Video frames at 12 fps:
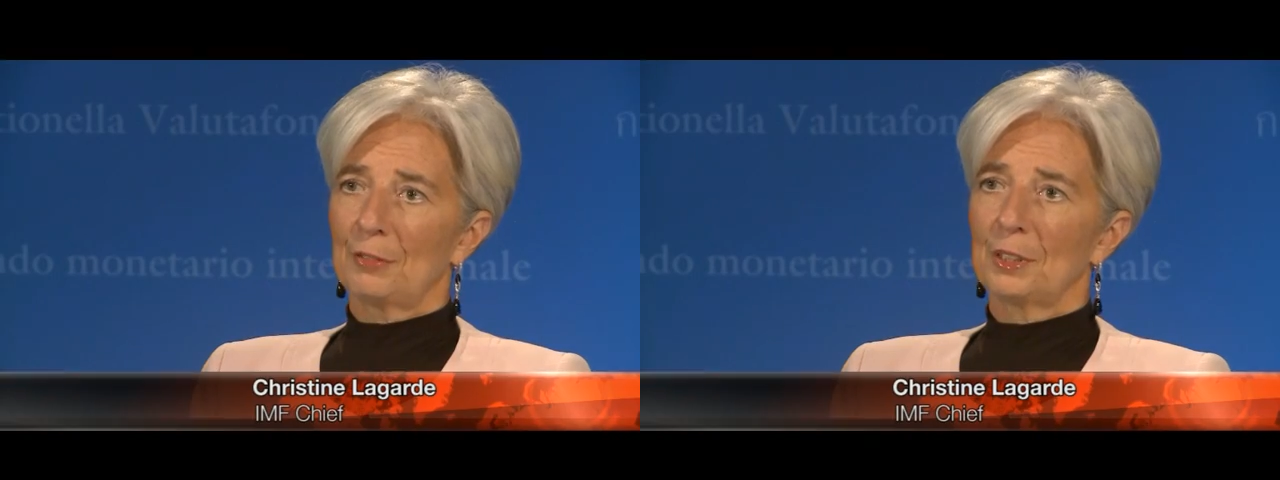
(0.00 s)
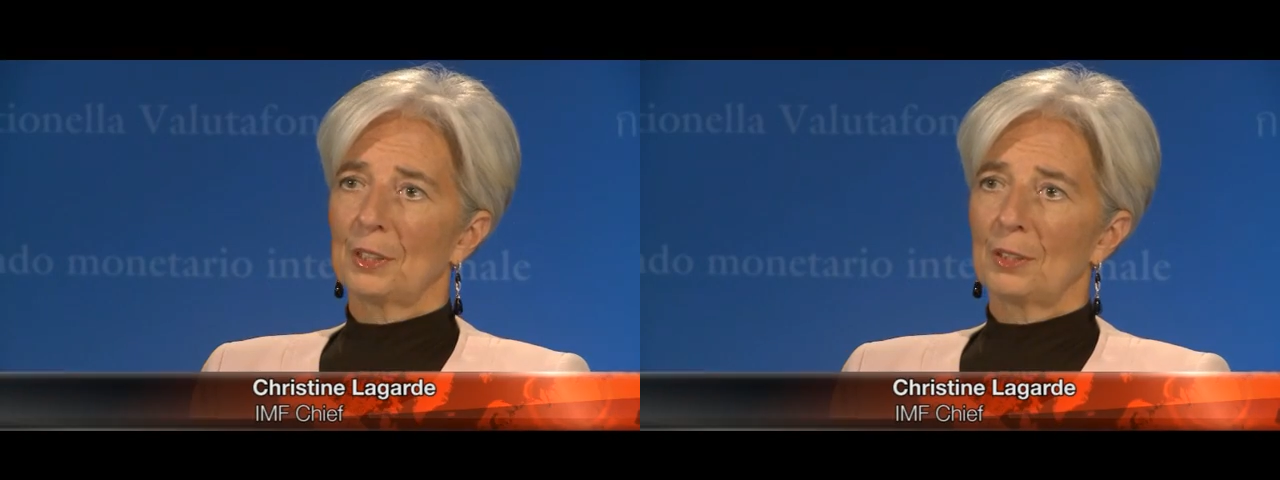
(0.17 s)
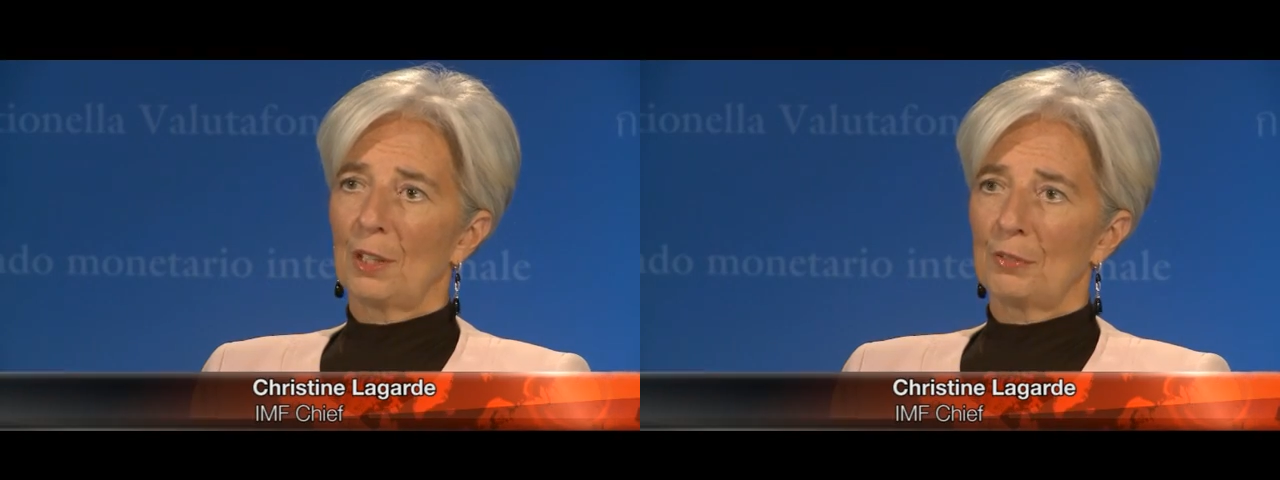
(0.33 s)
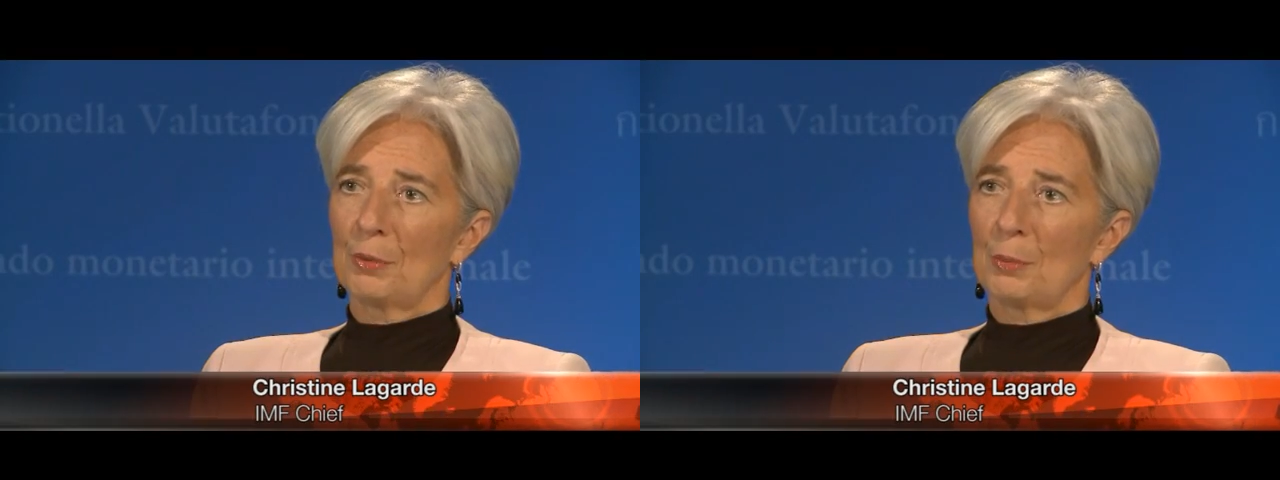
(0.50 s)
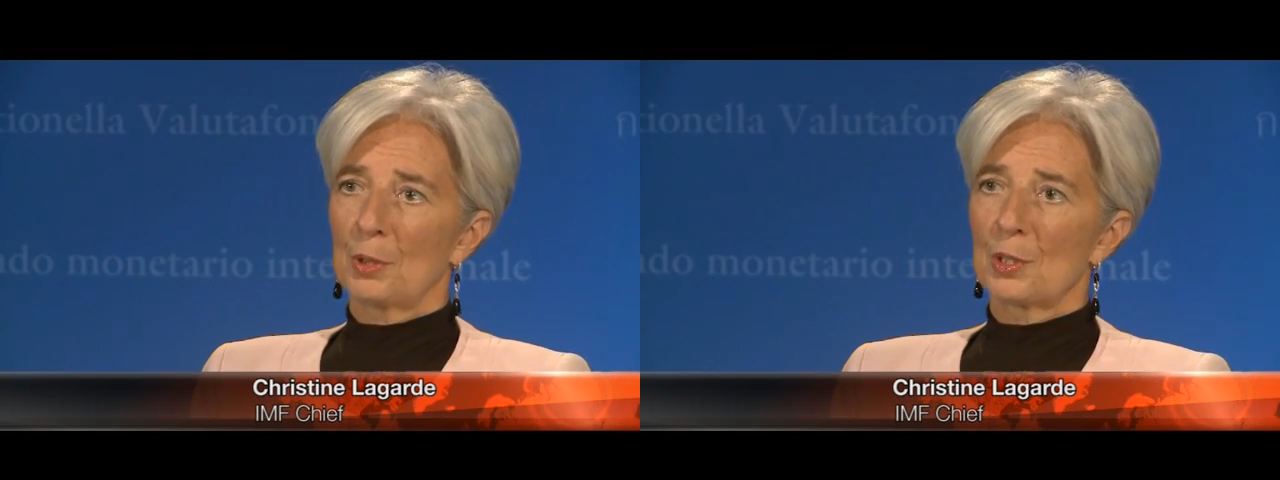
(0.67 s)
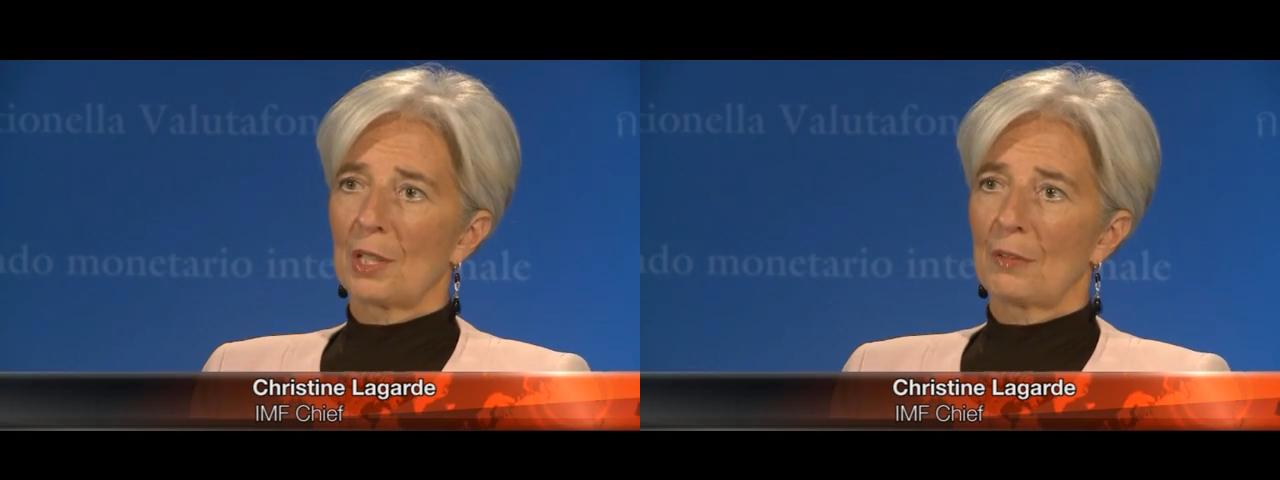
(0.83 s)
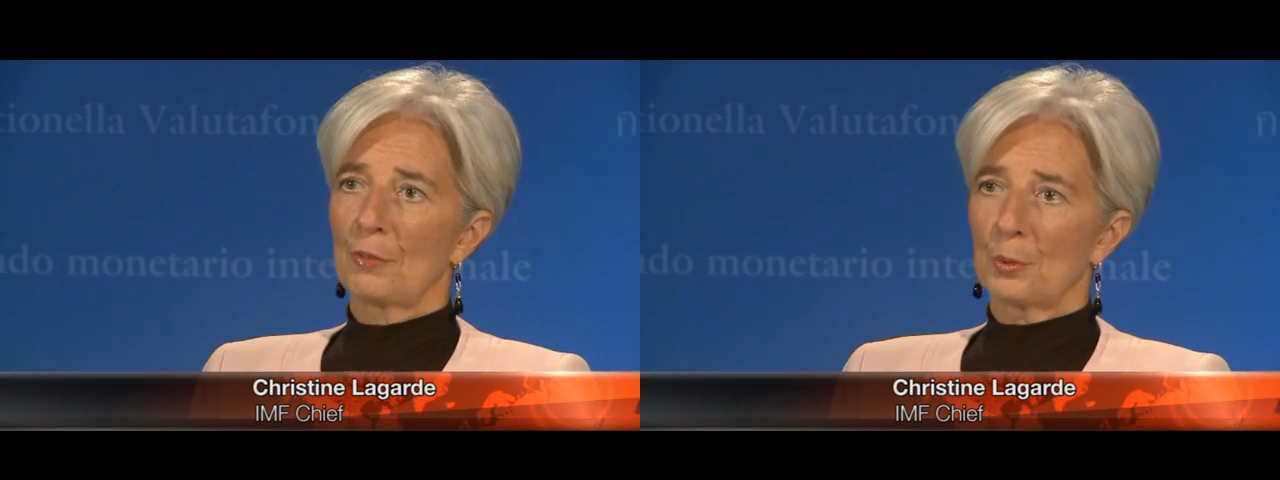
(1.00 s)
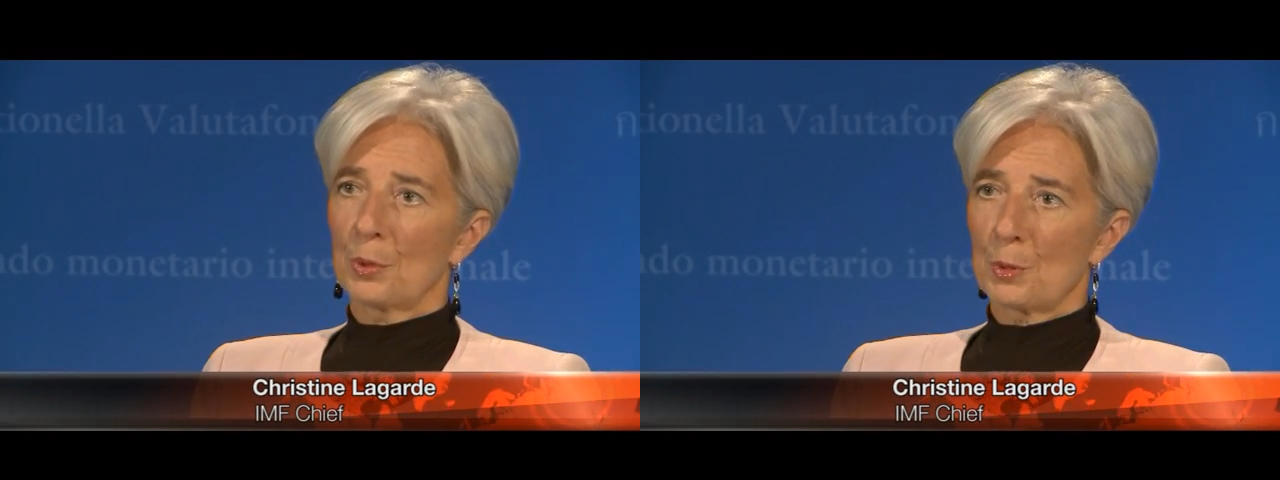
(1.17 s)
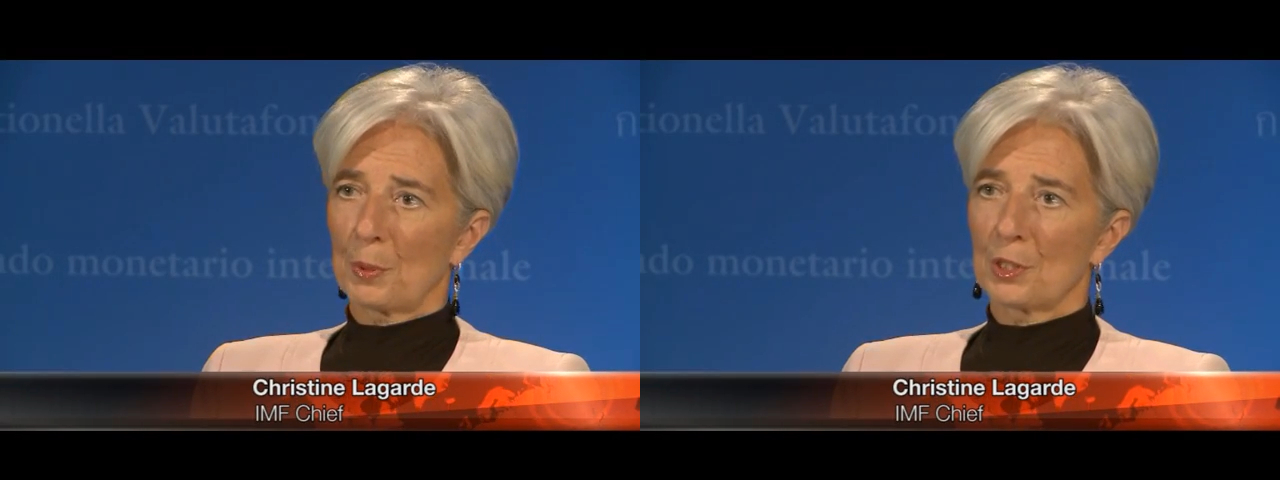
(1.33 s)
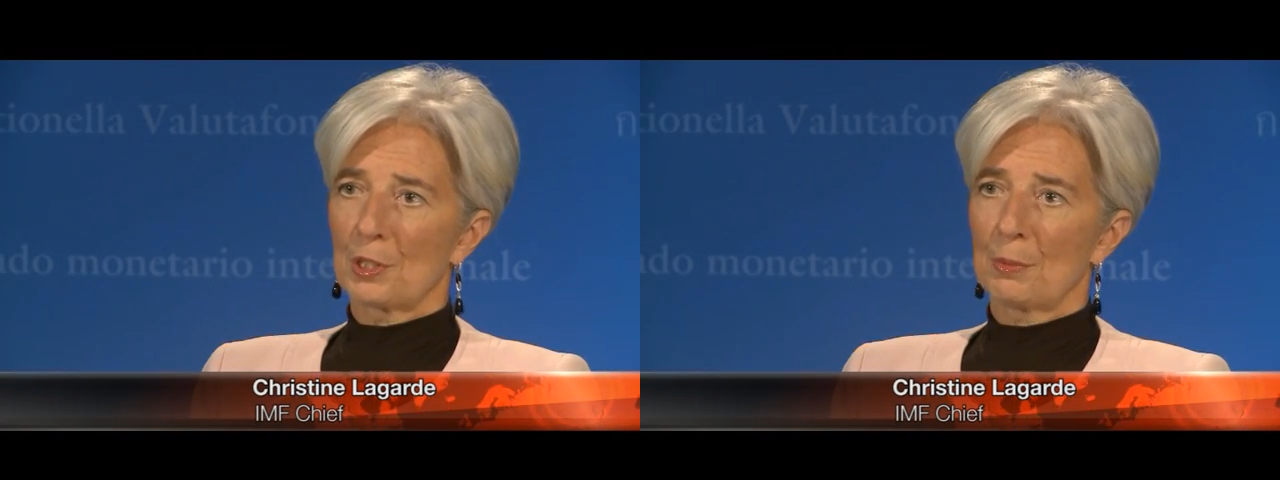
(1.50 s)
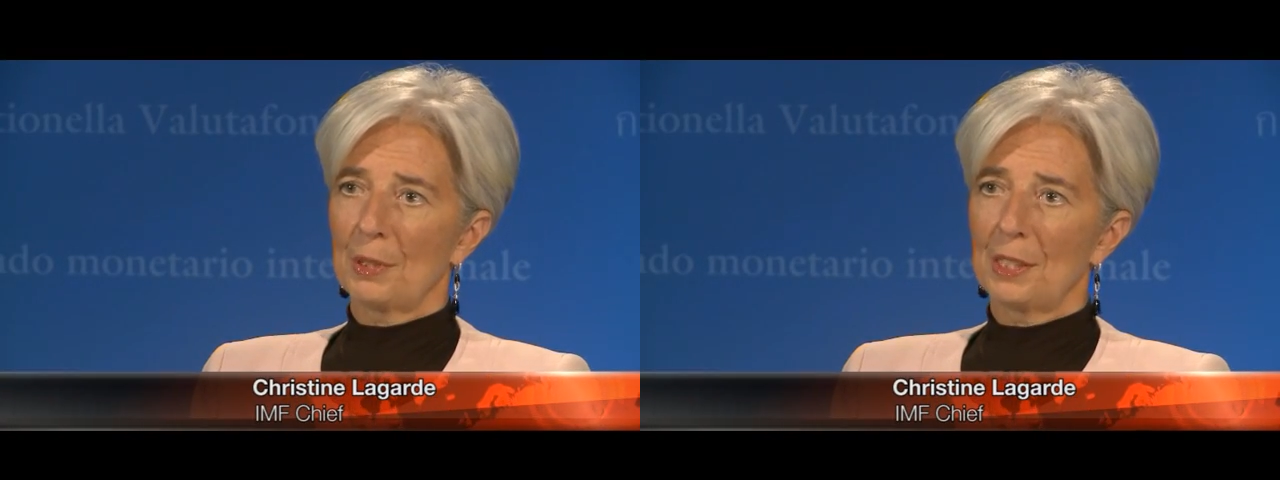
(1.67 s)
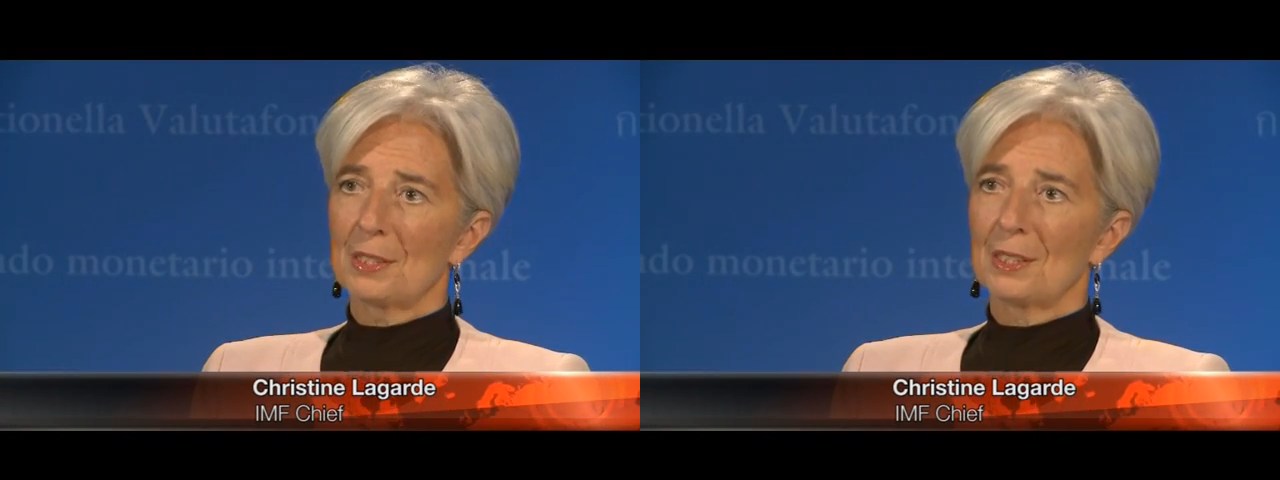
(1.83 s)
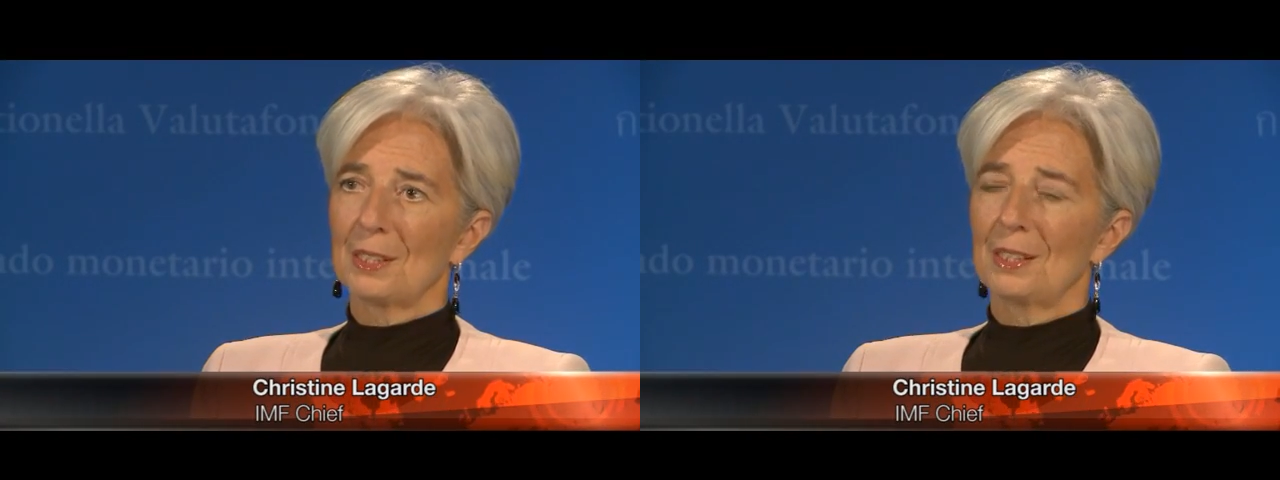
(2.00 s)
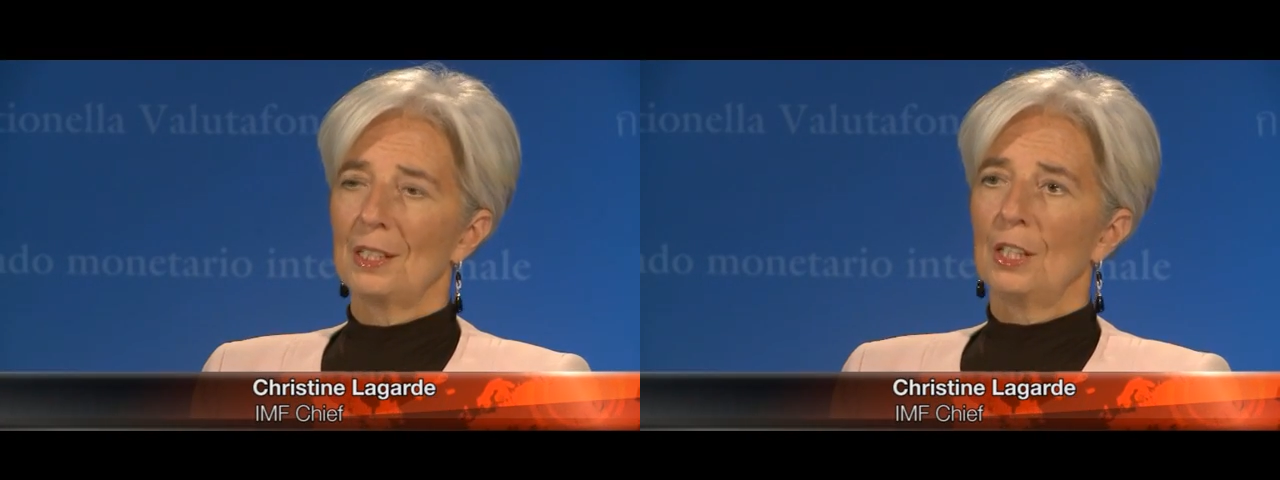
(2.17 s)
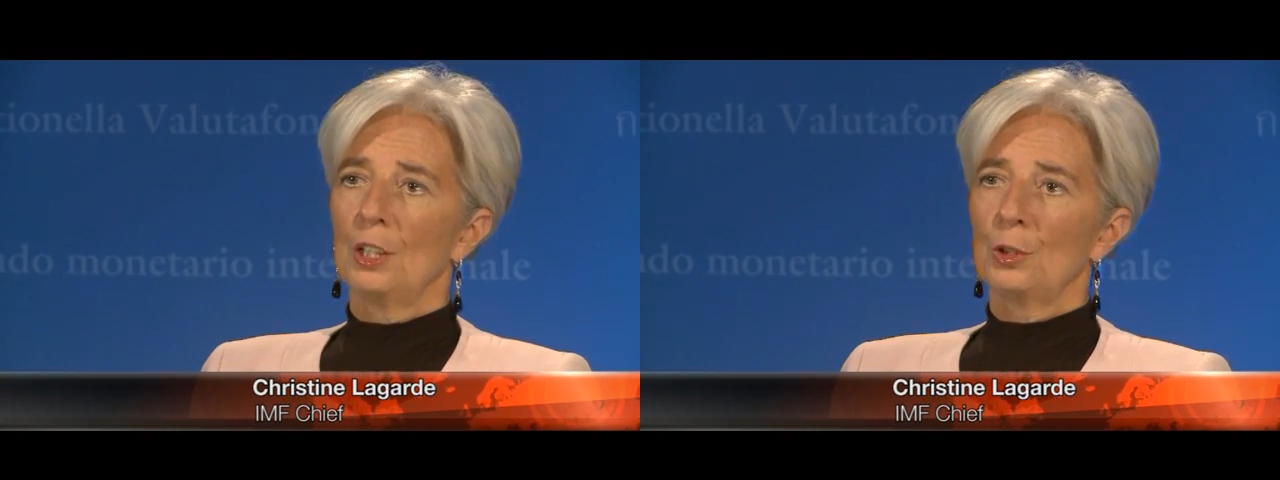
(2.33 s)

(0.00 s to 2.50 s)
African governments have the responsibility